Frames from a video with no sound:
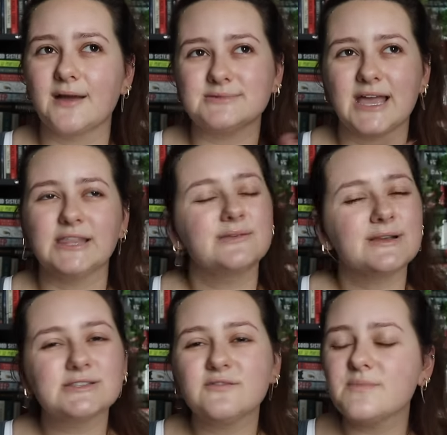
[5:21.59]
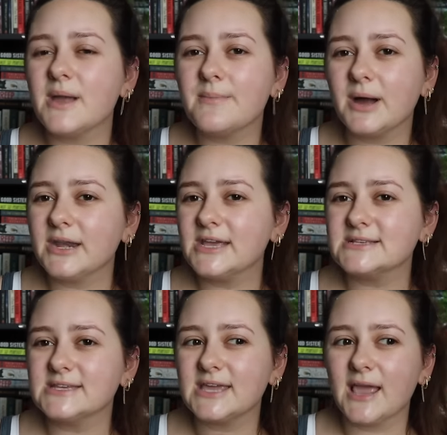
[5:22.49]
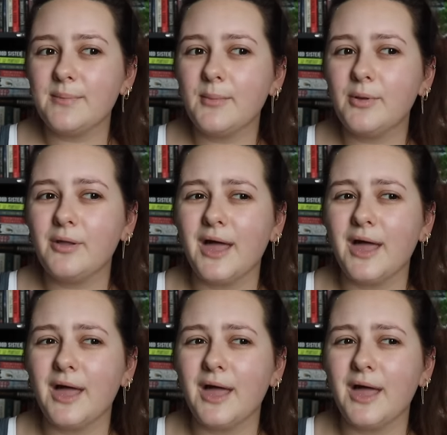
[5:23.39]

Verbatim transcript: I'm telling myself my body isn't capable,